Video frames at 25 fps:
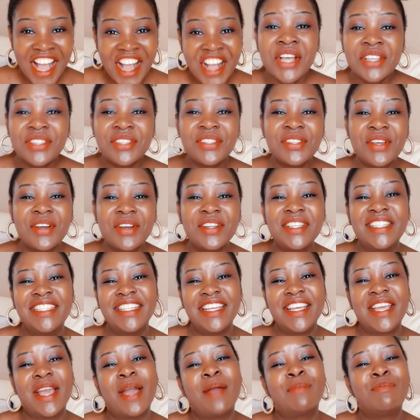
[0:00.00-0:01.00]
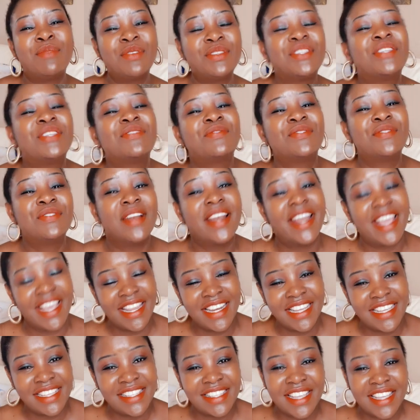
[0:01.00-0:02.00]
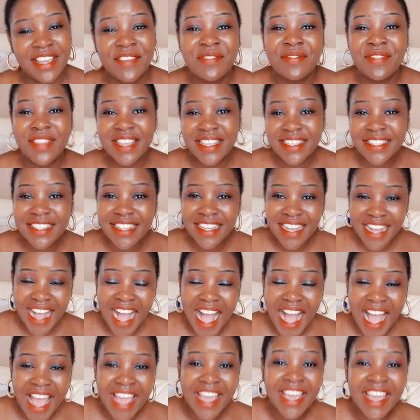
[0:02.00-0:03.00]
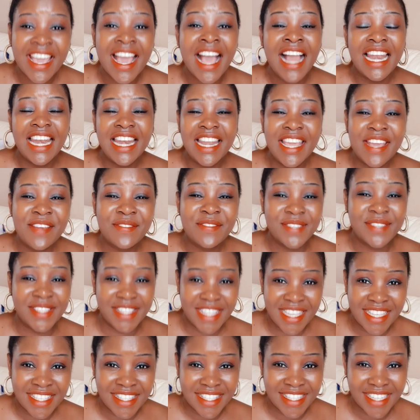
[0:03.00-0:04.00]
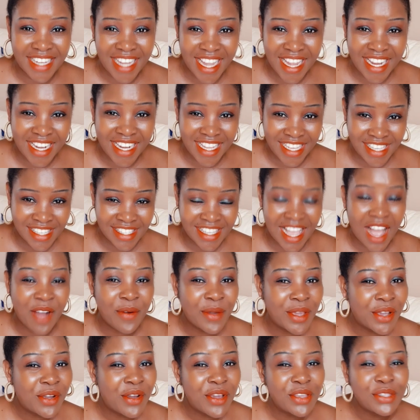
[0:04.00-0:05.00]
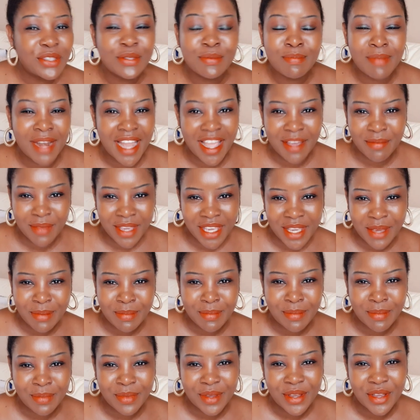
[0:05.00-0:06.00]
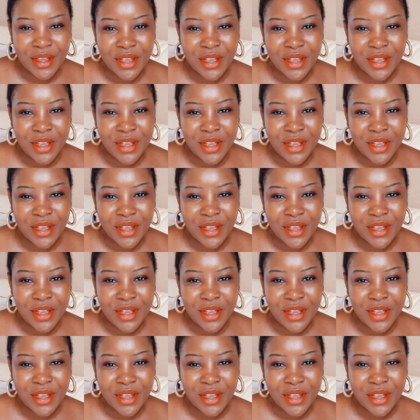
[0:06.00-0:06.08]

so dear beautiful ladies if this guy leaves these ladies are we going to blame him